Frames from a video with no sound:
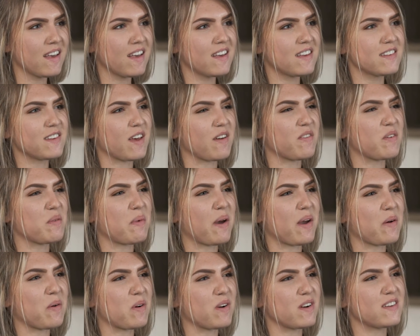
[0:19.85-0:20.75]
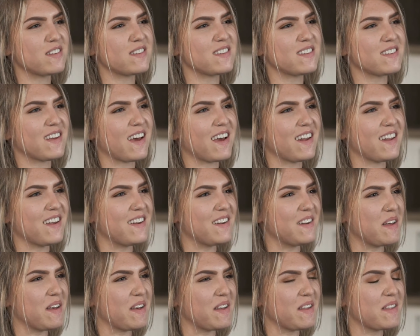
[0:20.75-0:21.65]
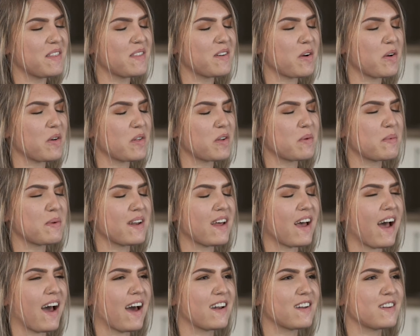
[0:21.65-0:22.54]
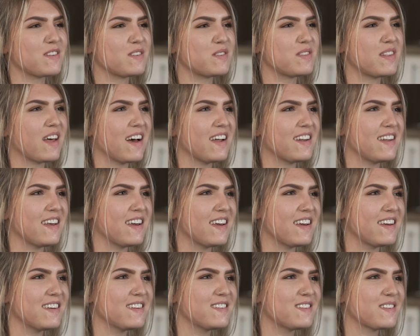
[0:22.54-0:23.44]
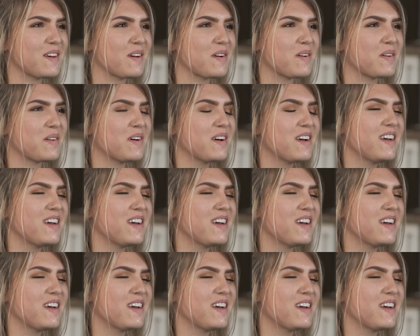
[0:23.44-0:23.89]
Except for my horse decided to throw a little bit of attitude that day. So